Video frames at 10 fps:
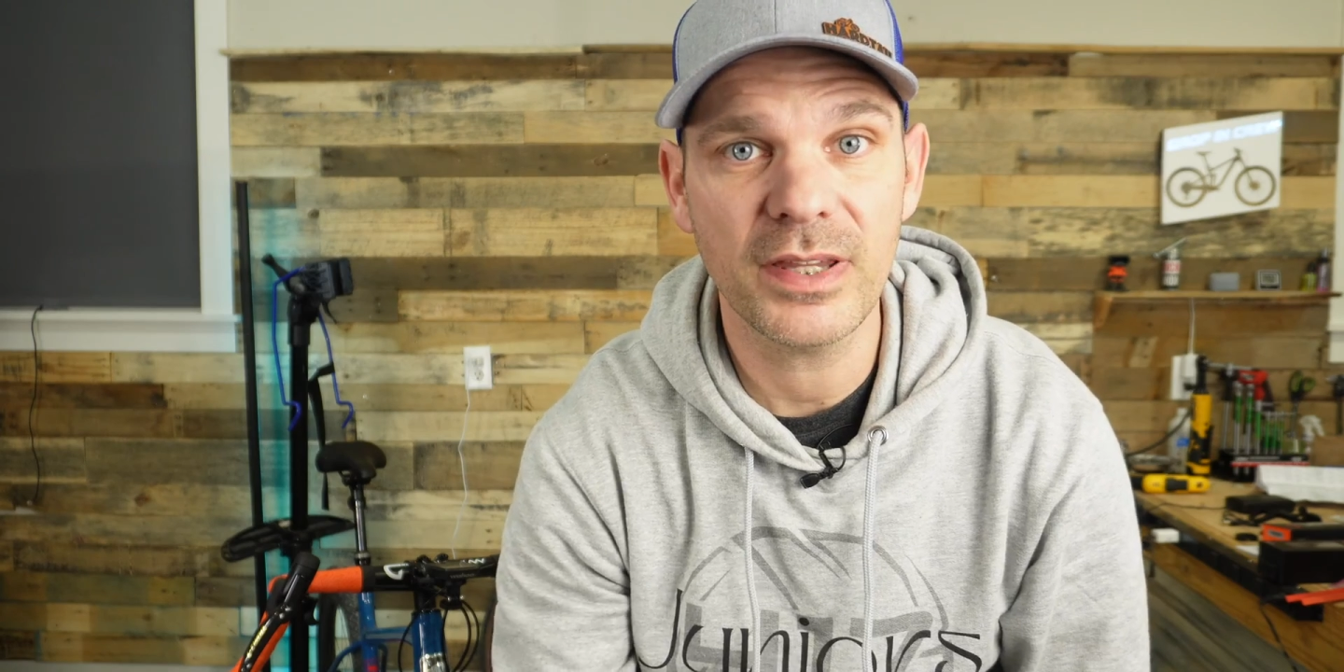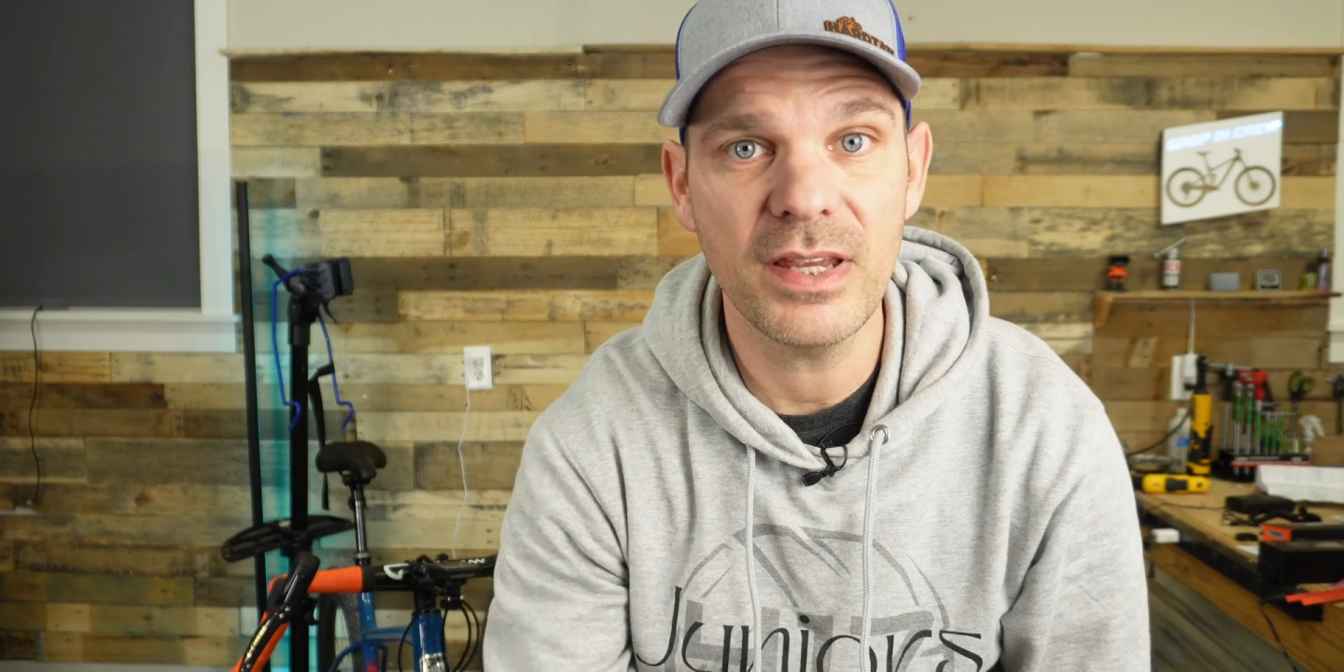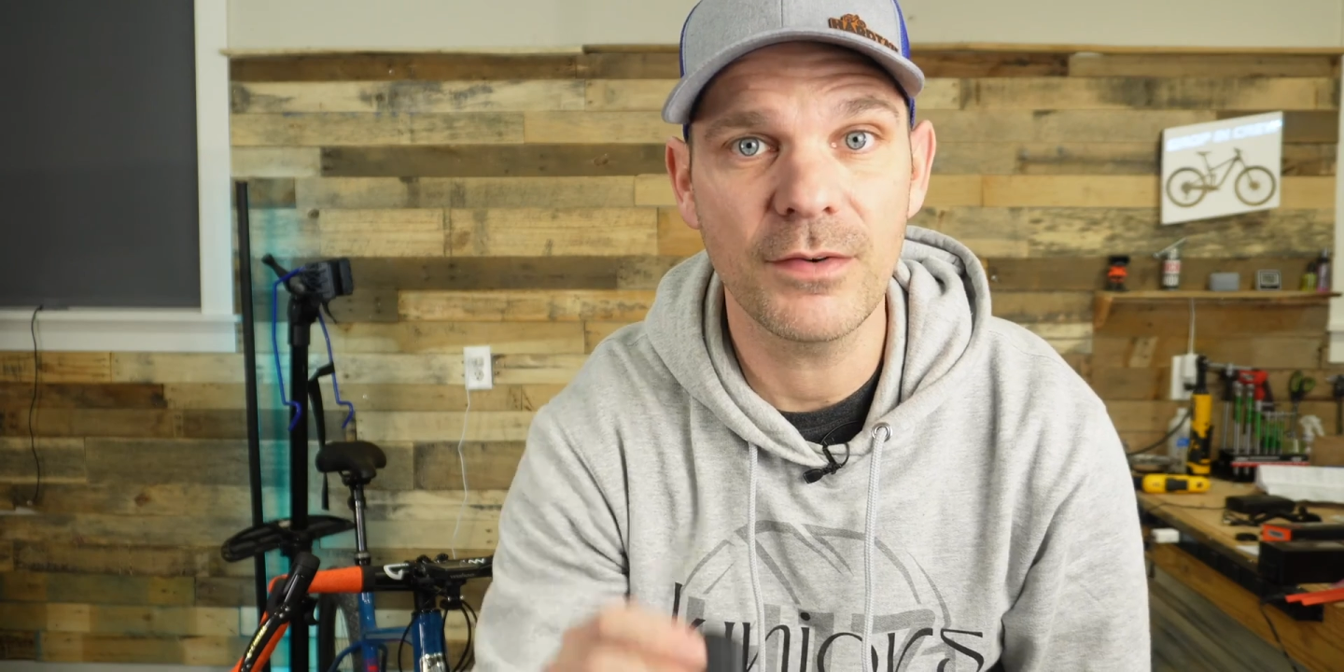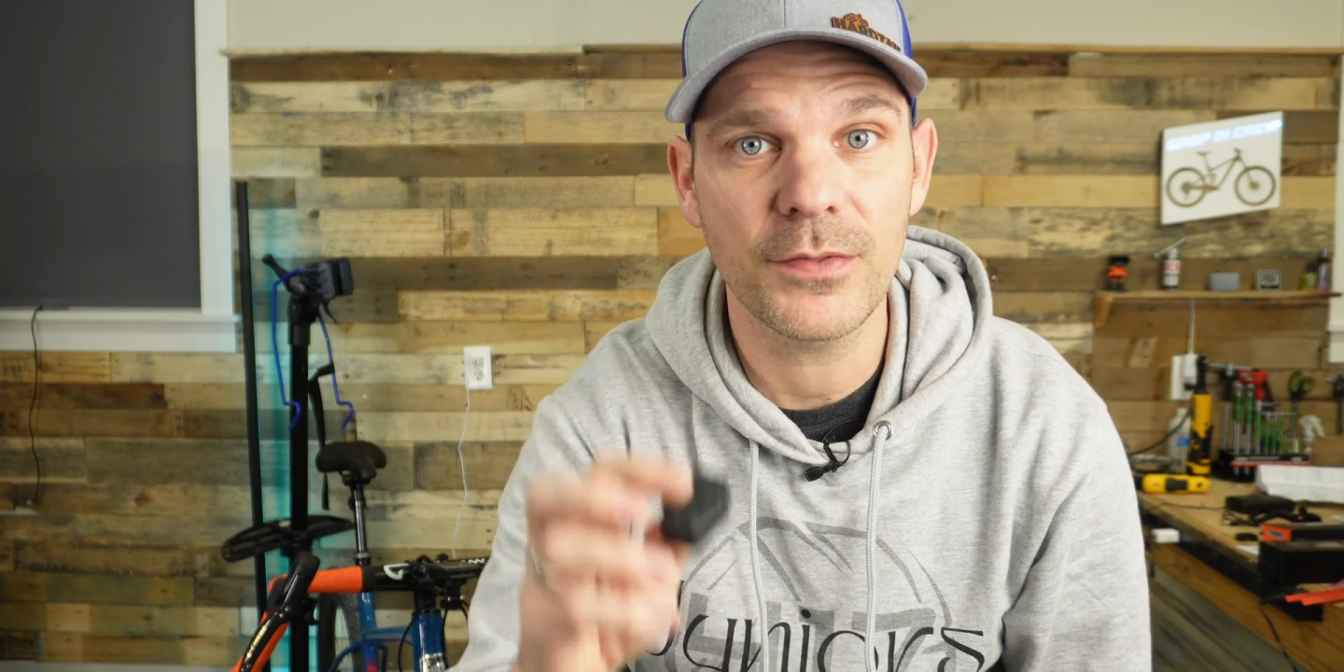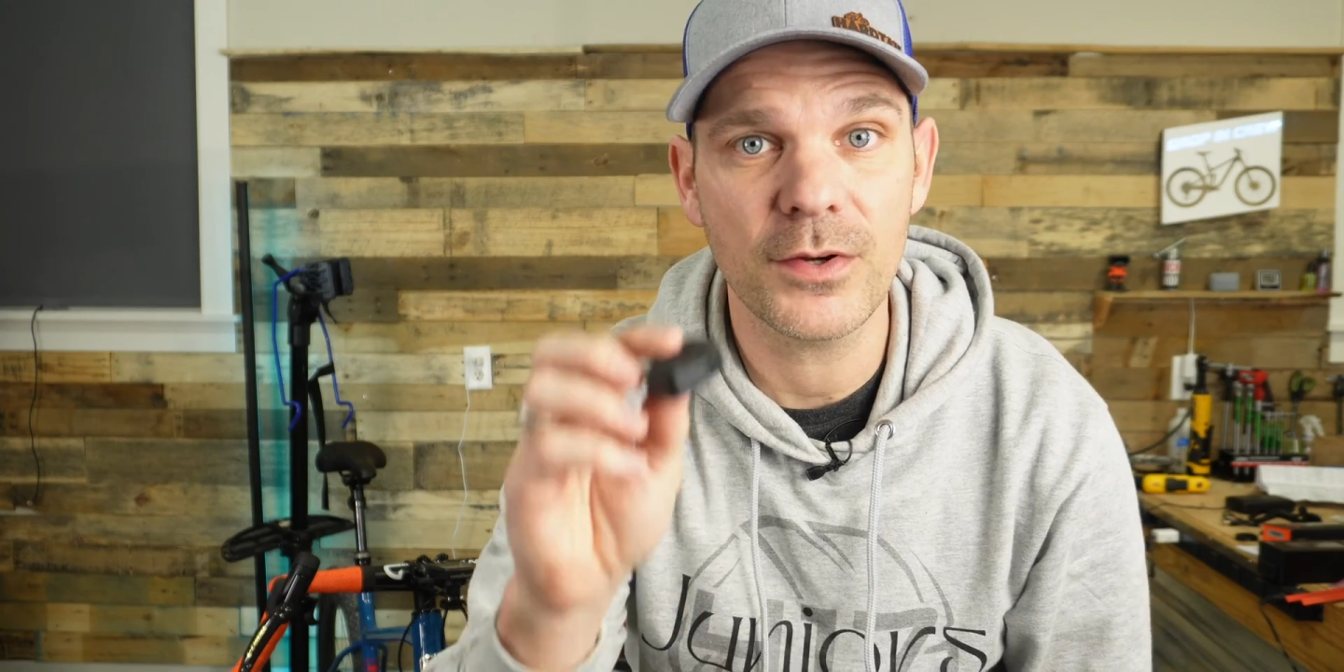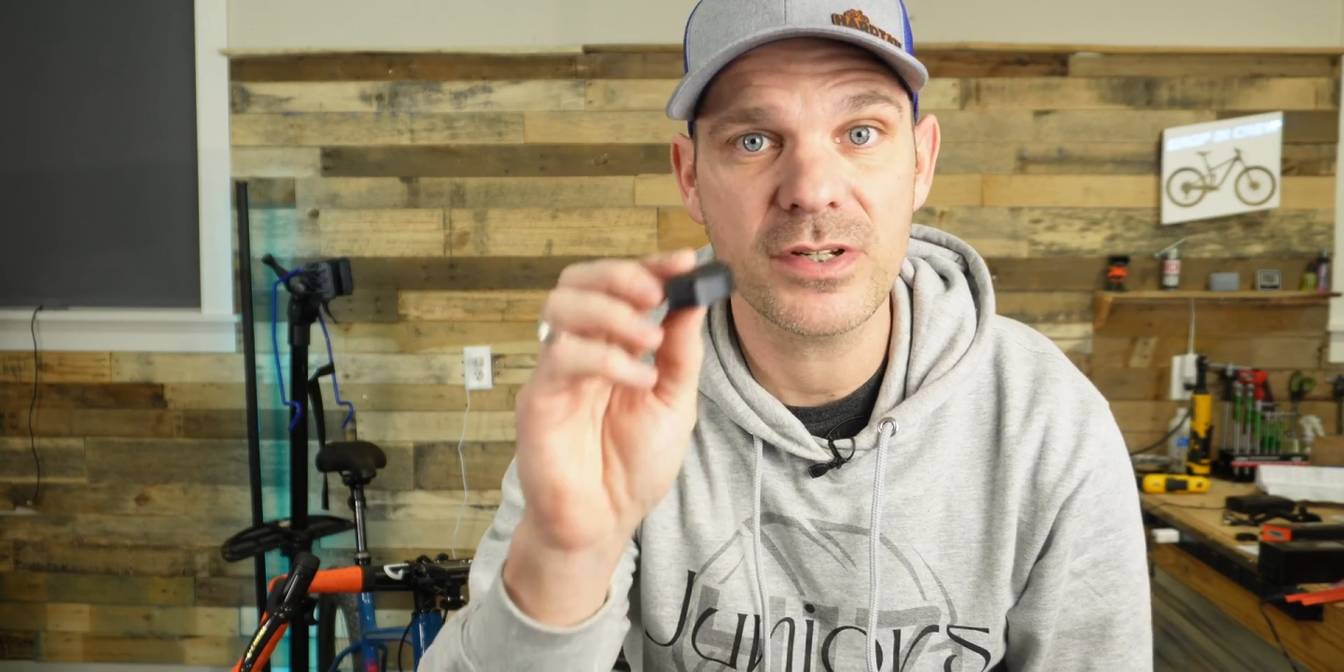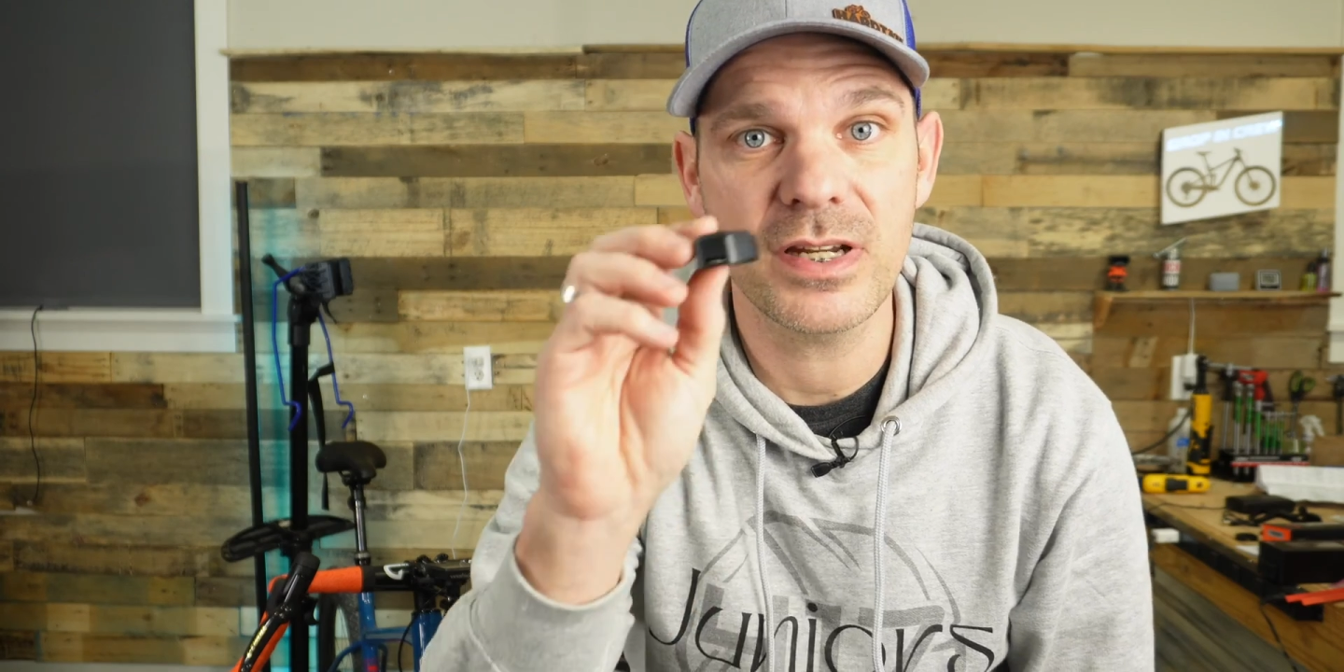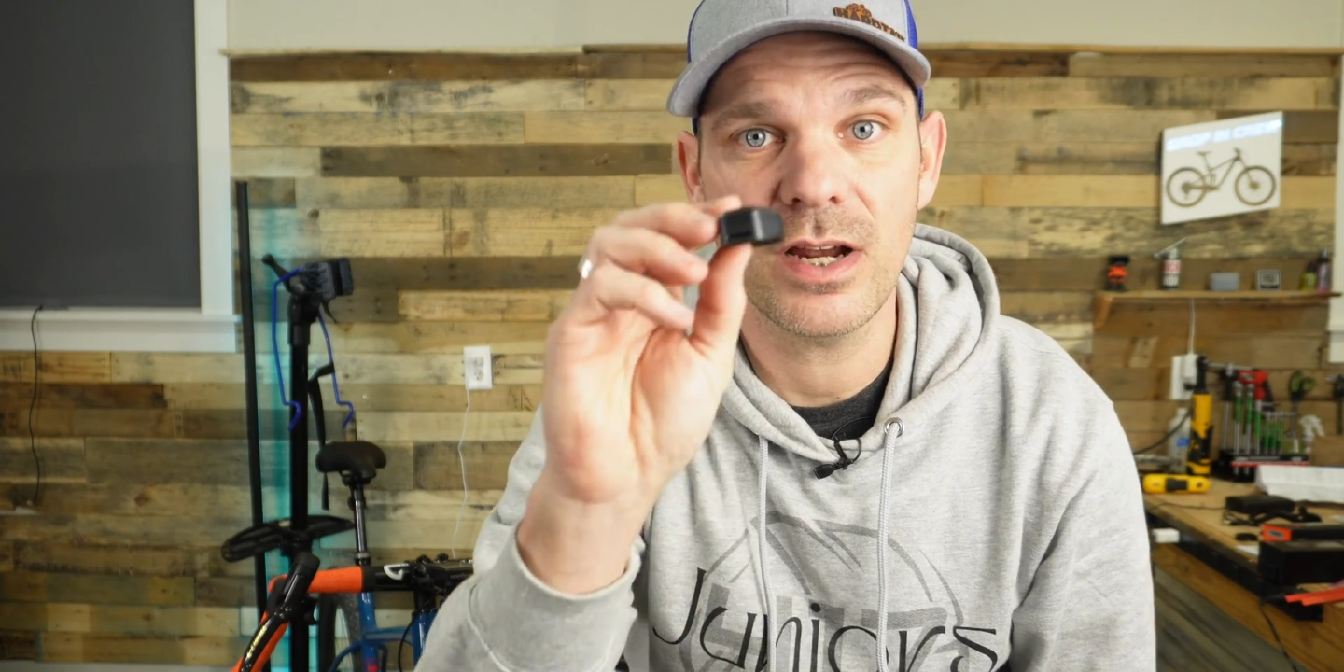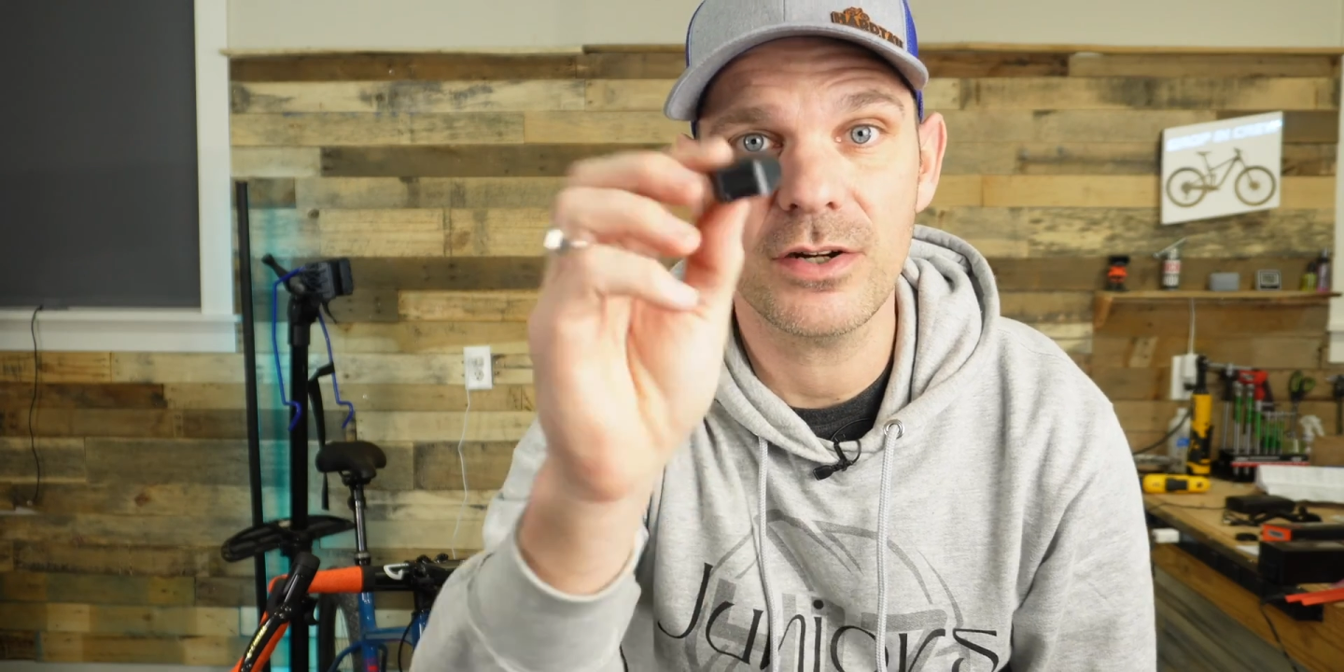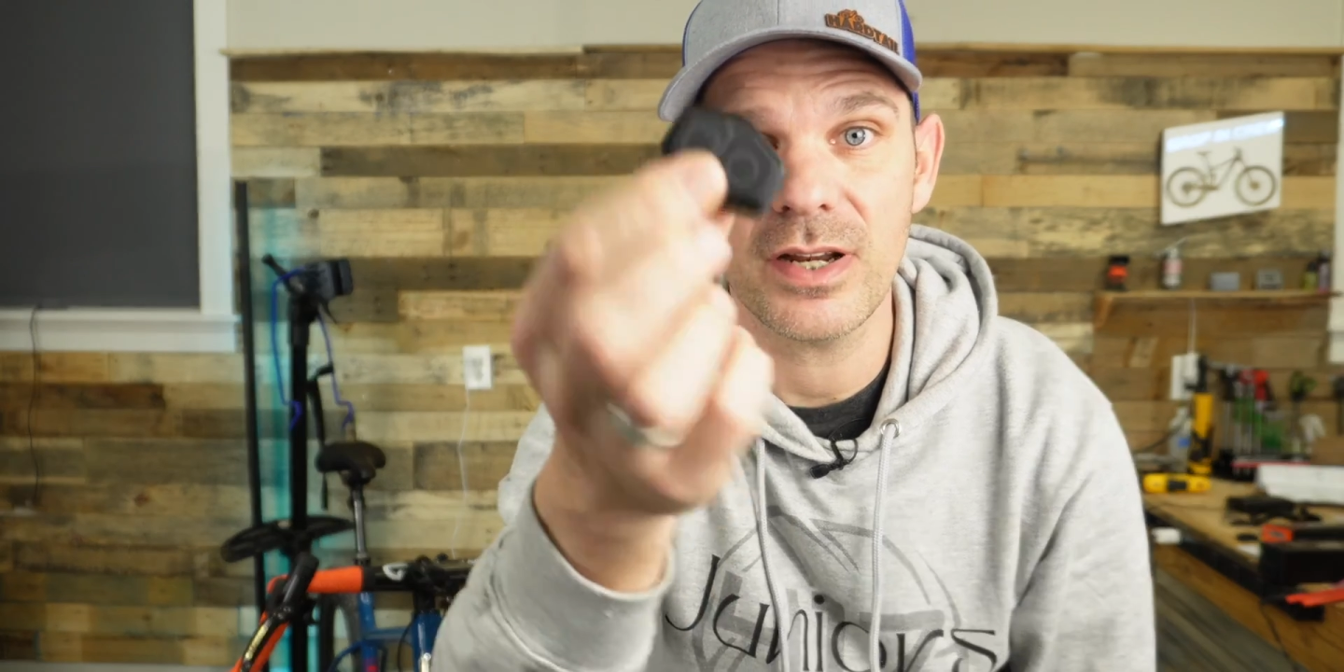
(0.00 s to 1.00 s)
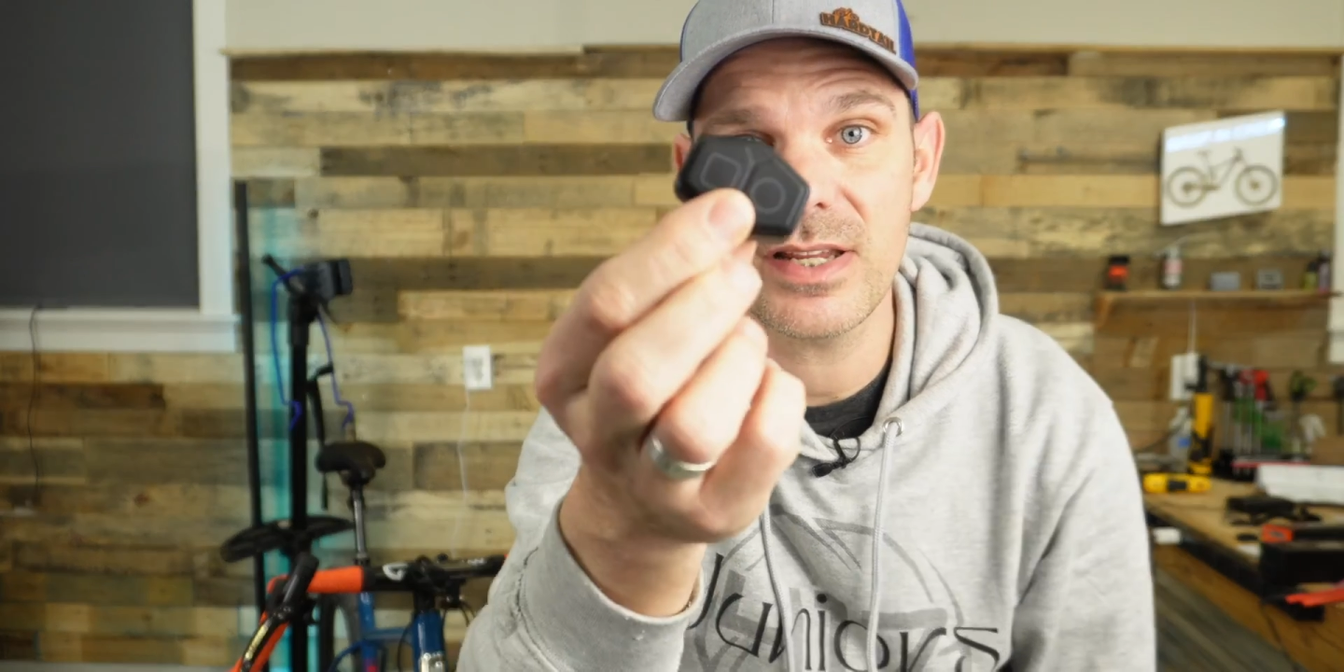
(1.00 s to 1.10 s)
the EVO1300